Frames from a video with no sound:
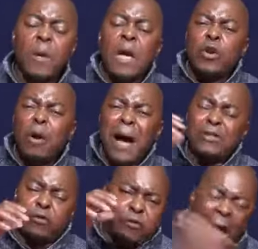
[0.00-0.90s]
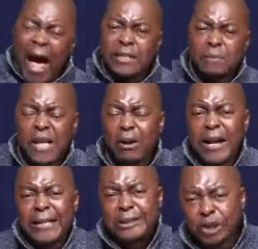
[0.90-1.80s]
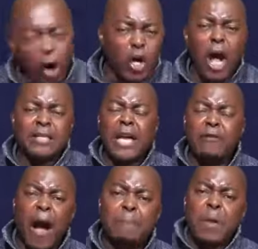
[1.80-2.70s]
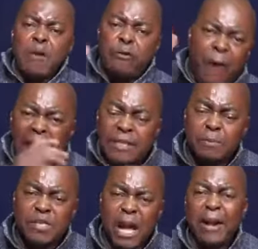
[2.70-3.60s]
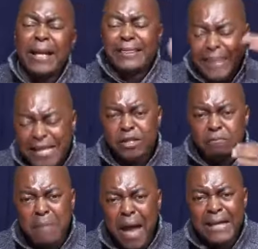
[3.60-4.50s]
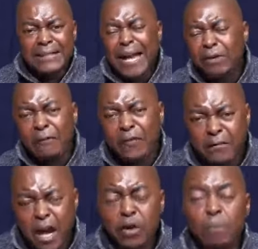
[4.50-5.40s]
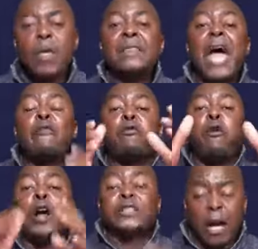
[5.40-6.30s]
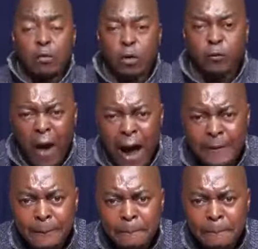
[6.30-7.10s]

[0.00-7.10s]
You must fight, Mzalwane. Do not give up. Fight, Mzalwane. These men that have given you, they fought a good fight.